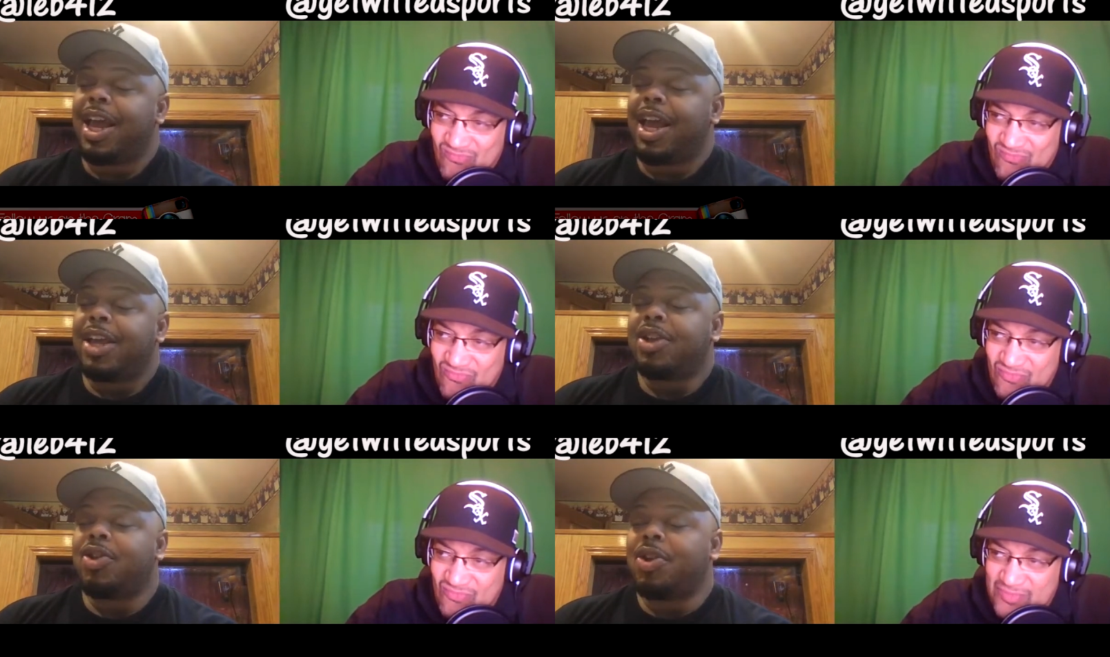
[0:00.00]

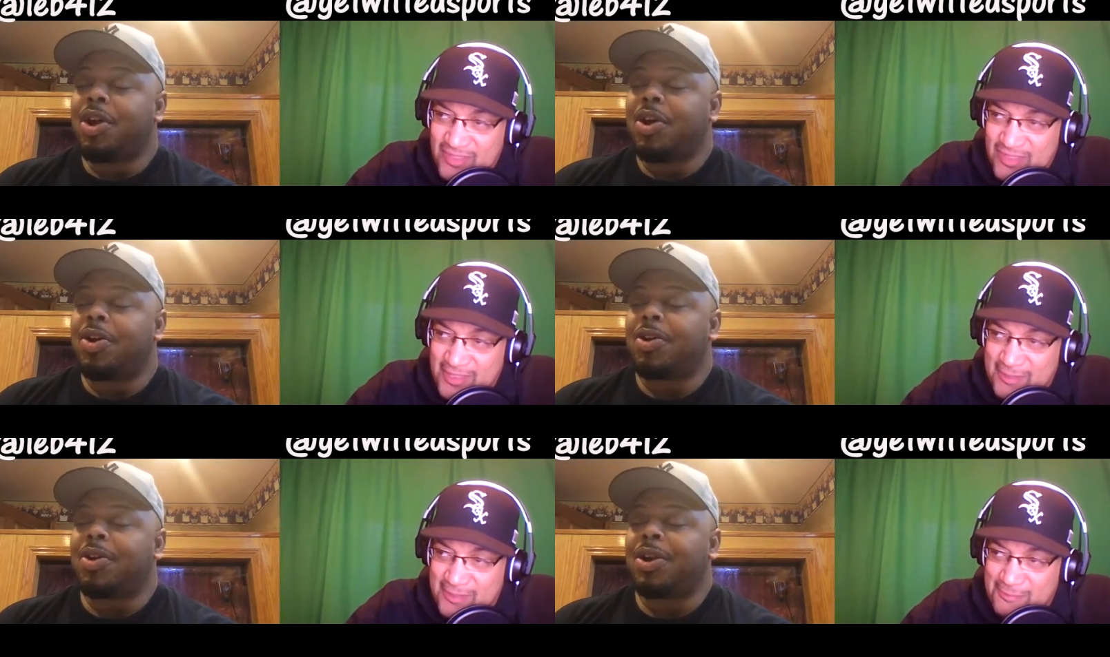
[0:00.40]
Speaker 1: You
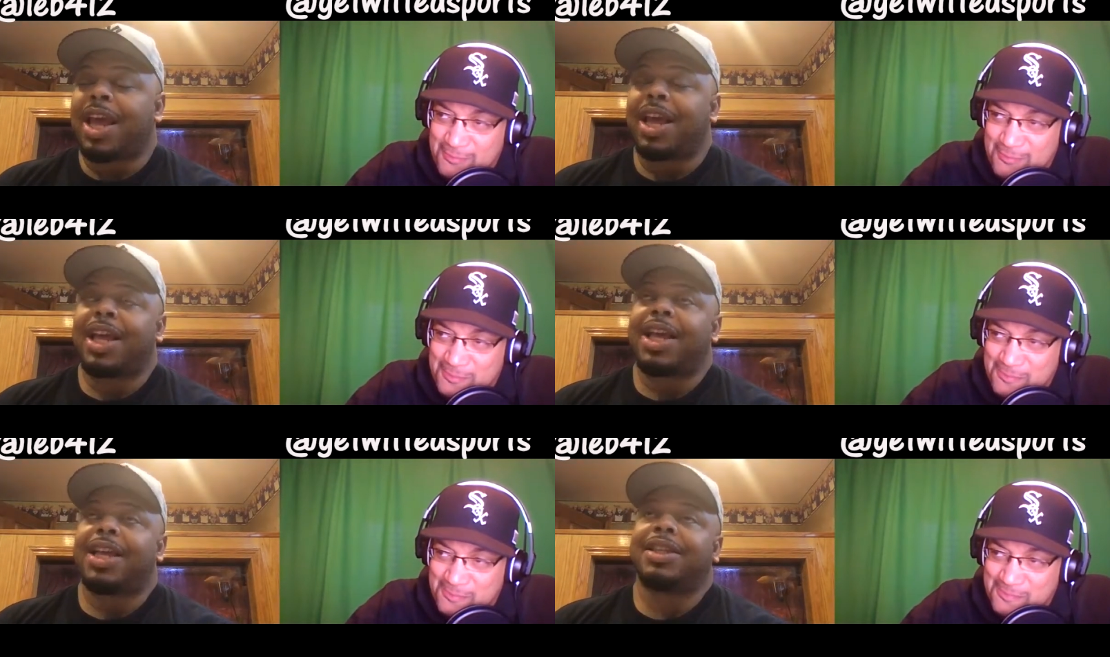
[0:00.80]
know, like
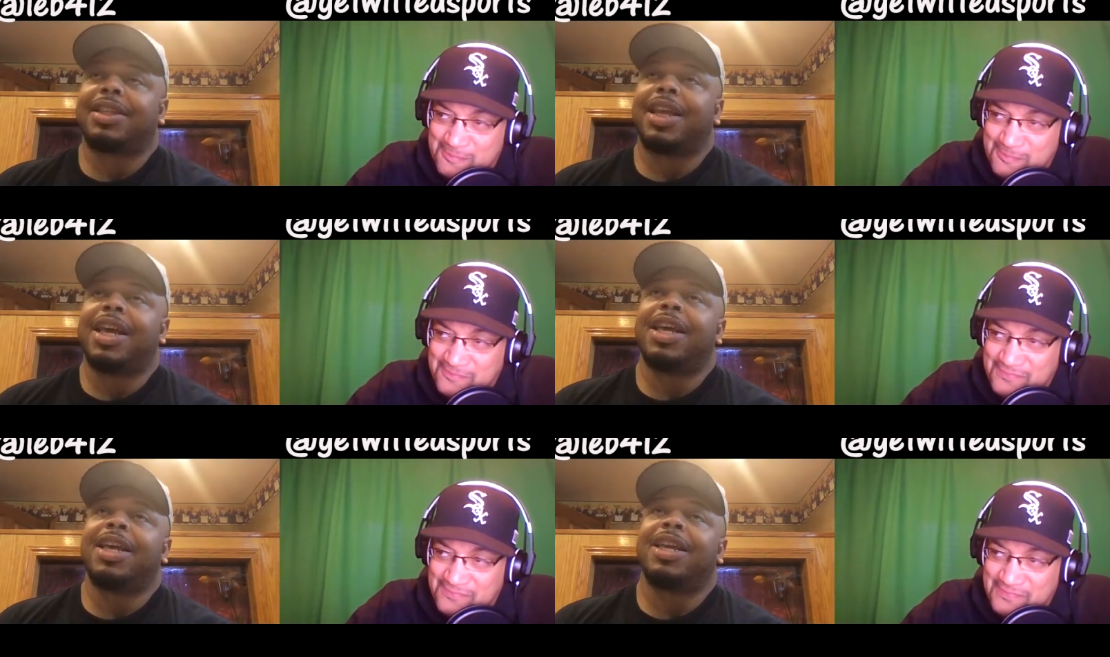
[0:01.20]
I
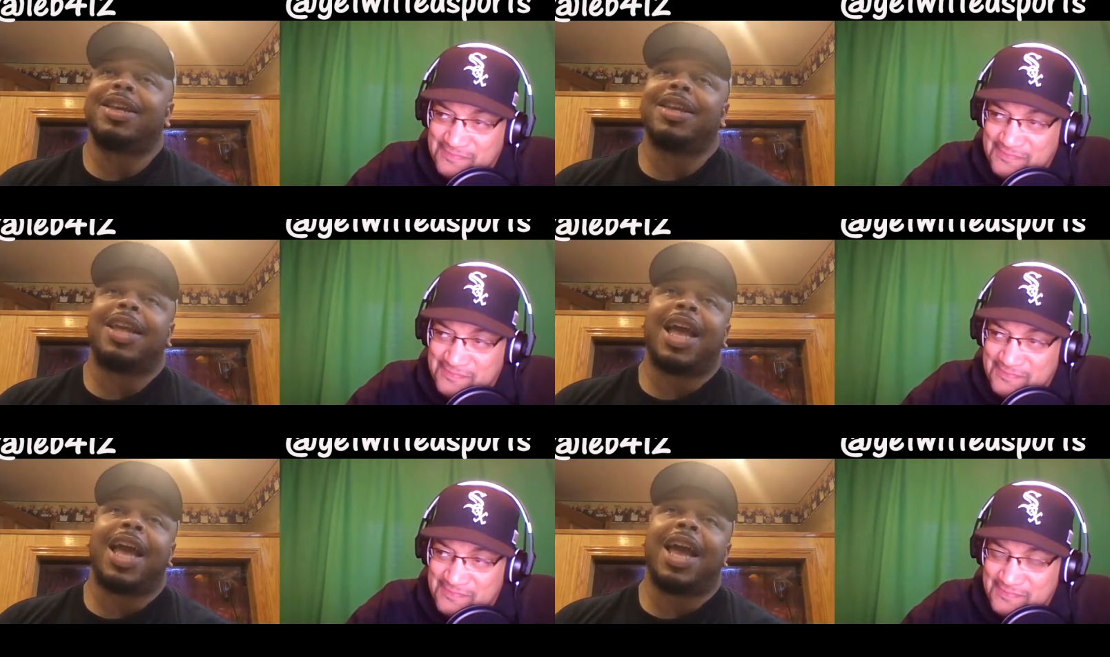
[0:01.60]
said,
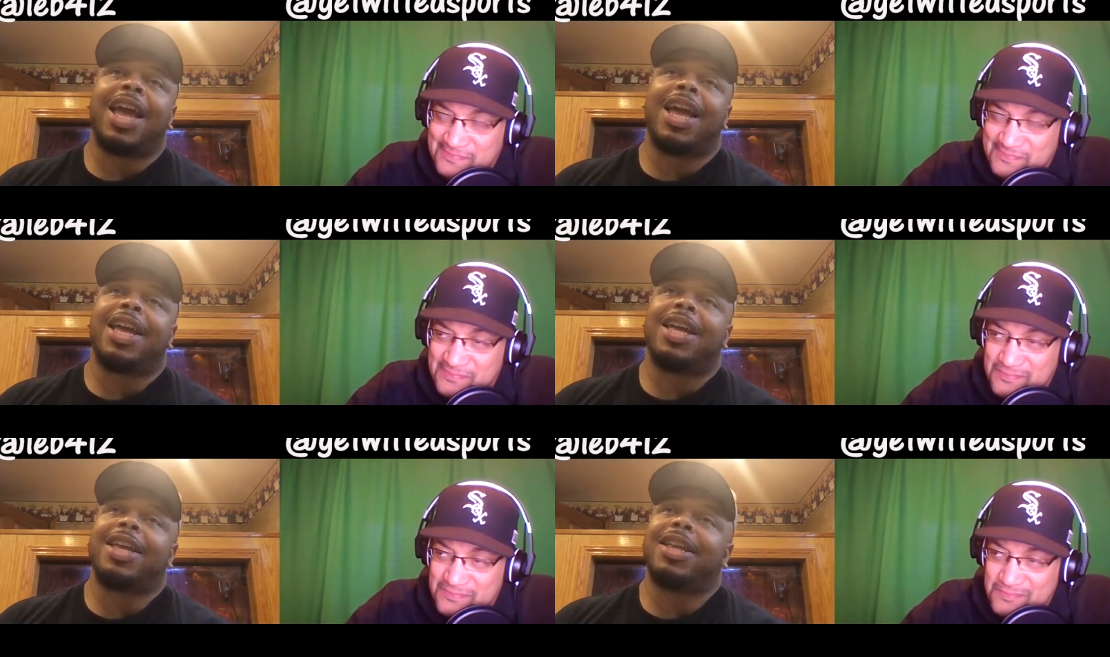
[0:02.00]

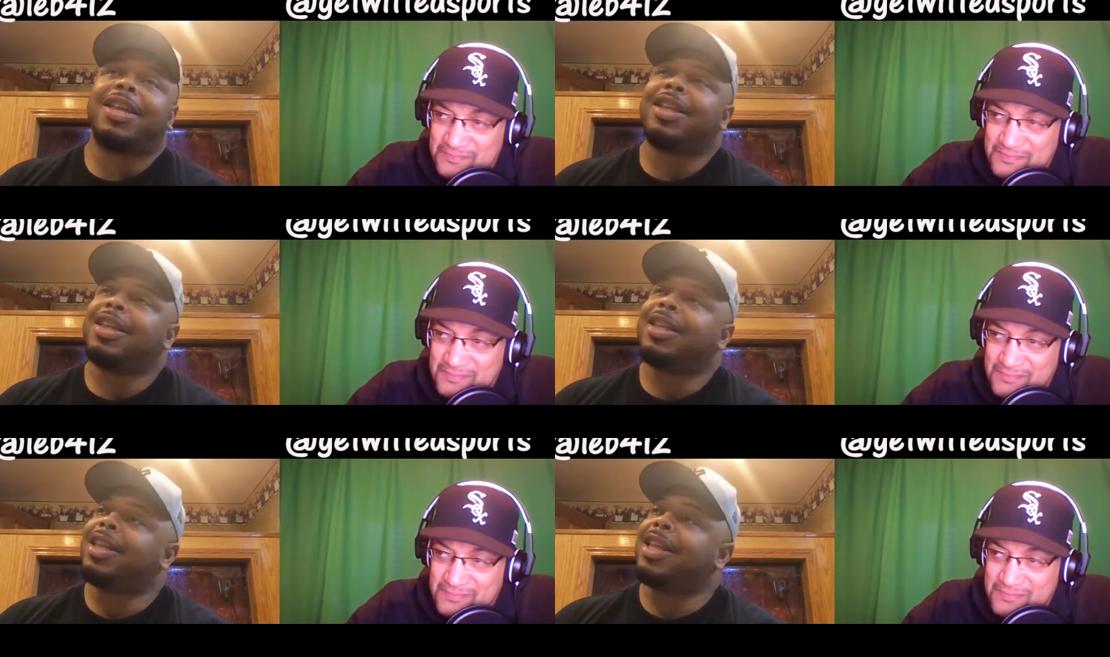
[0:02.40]
hey,
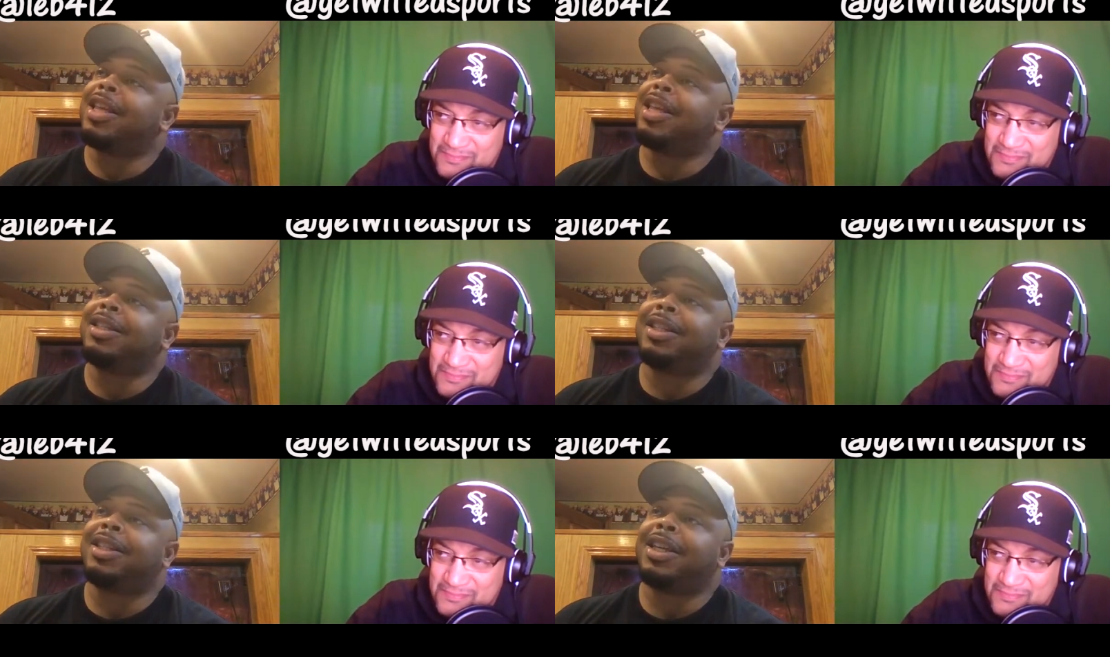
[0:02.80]

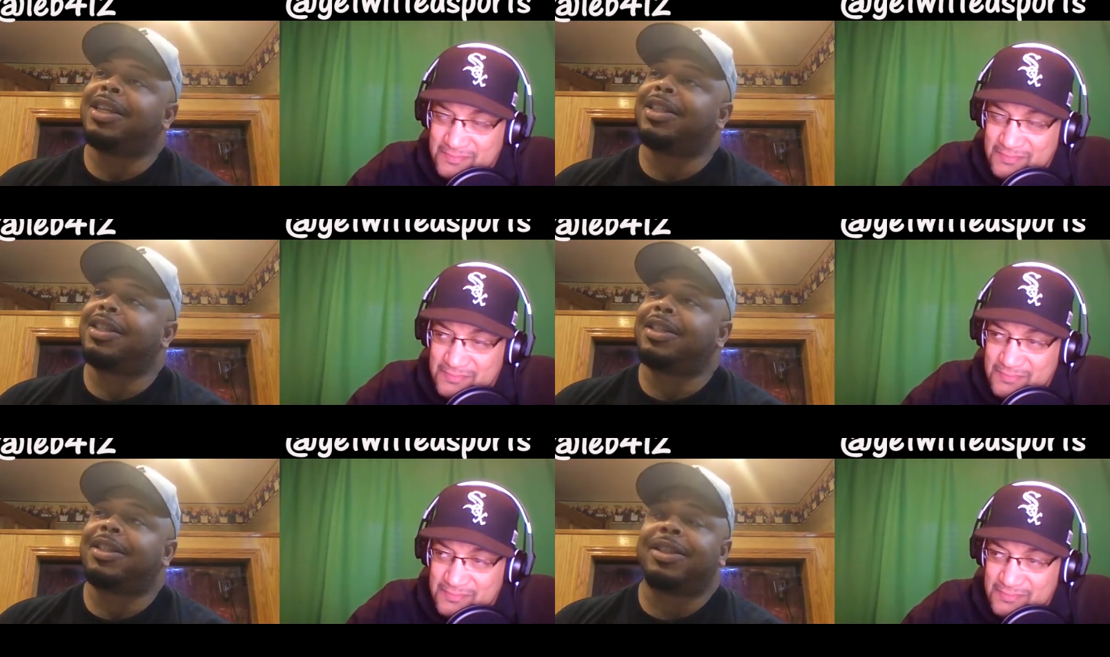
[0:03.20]
it's just
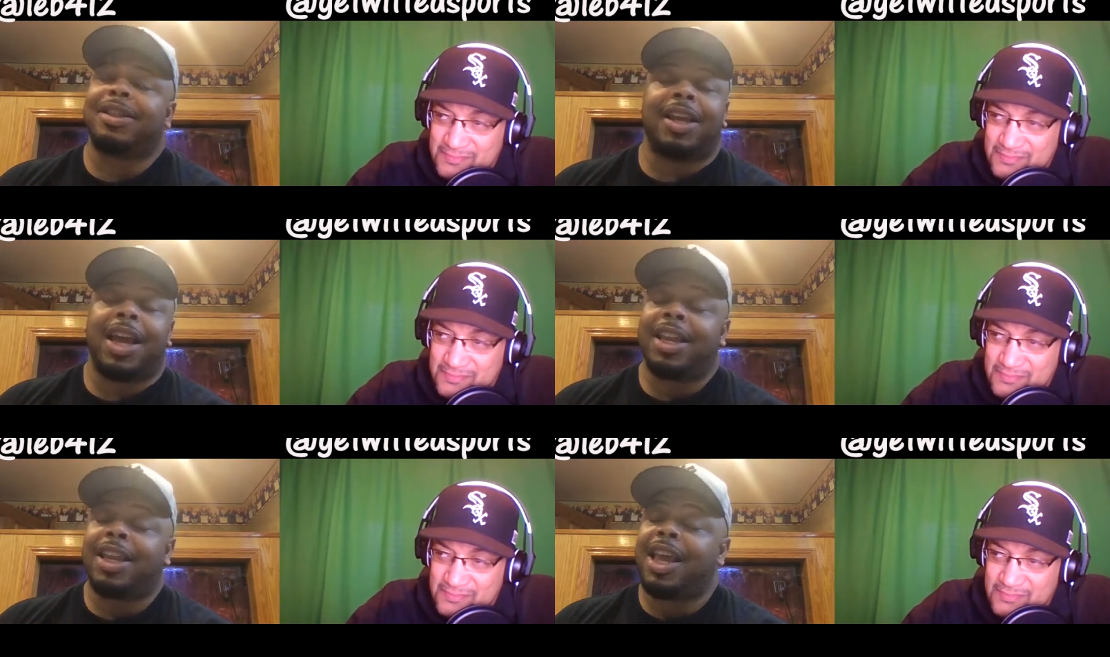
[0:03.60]

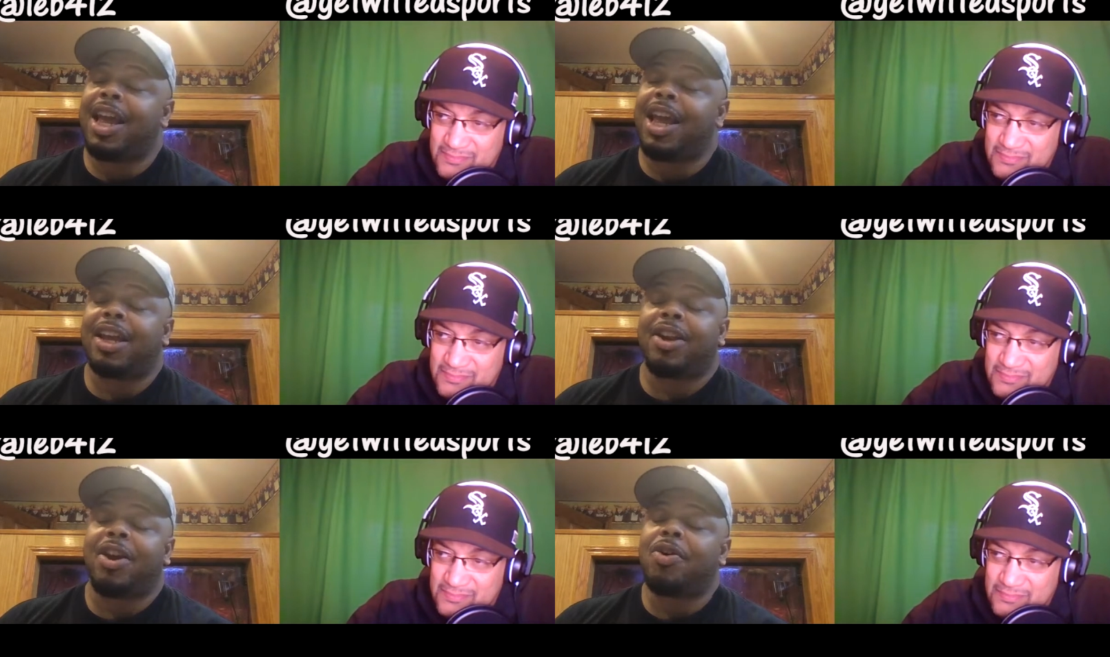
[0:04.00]
and yeah,
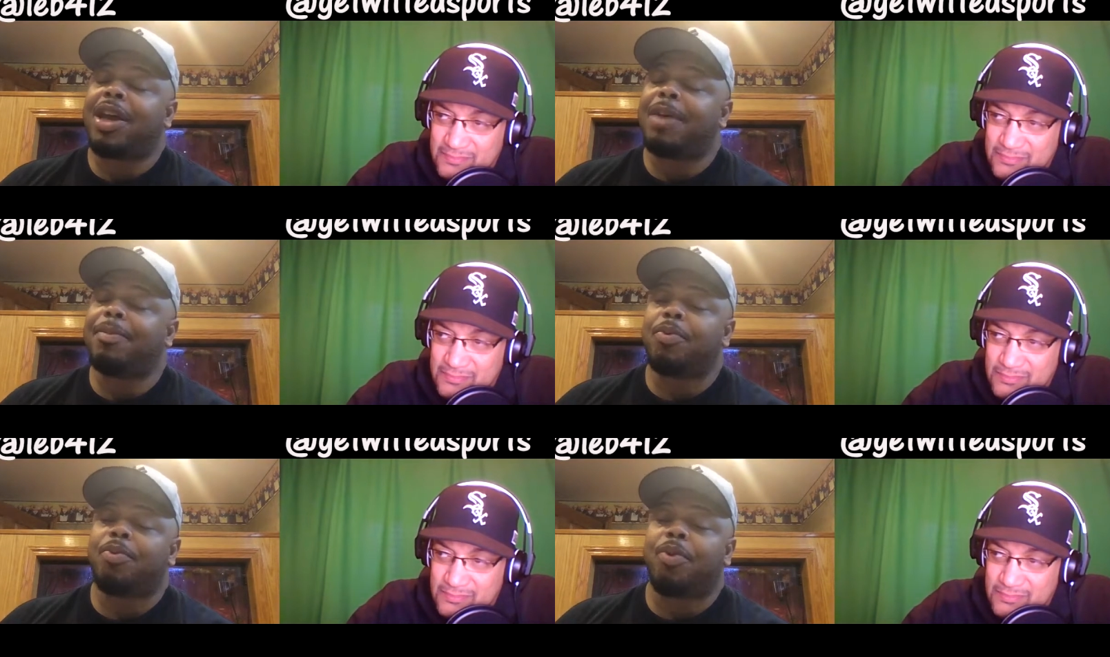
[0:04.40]
don't get
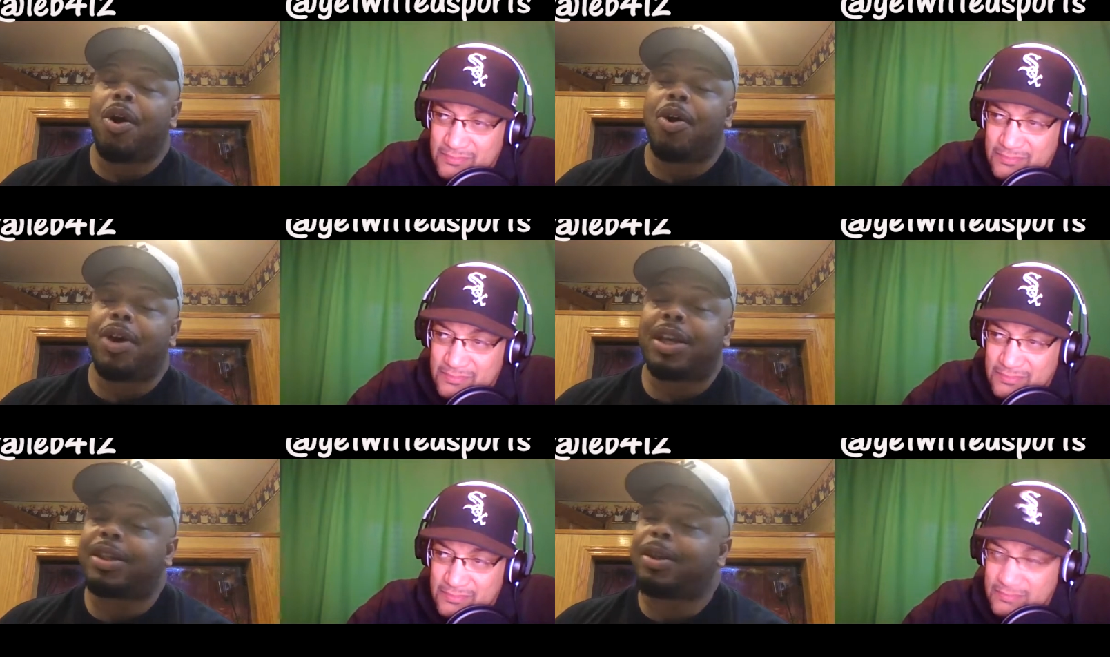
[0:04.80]
me wrong,
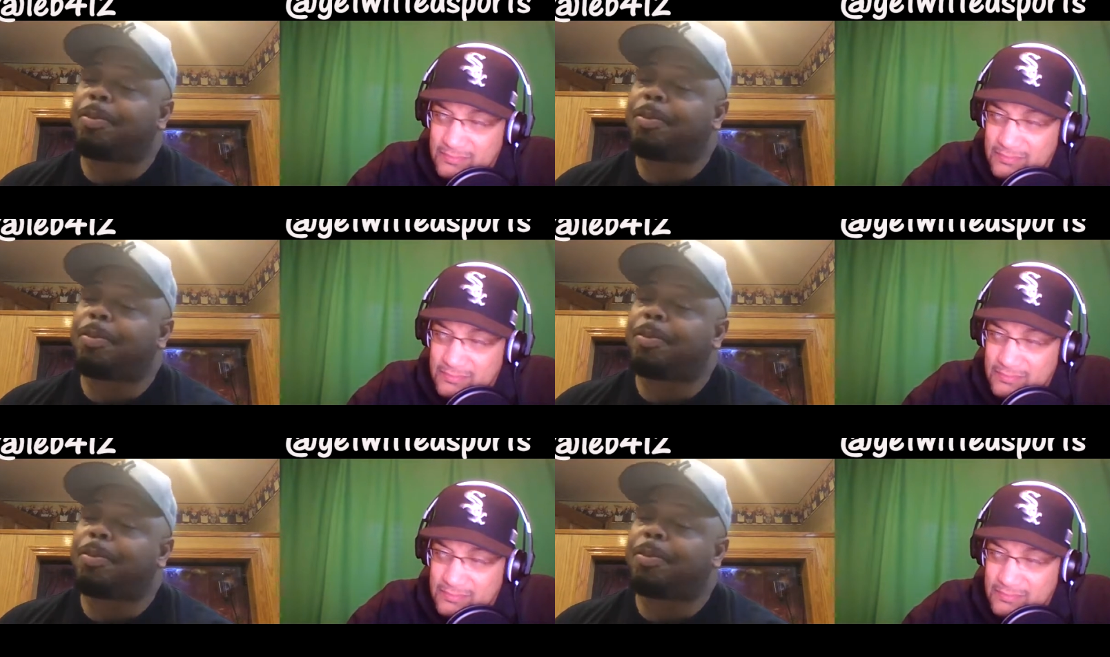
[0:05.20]
it's some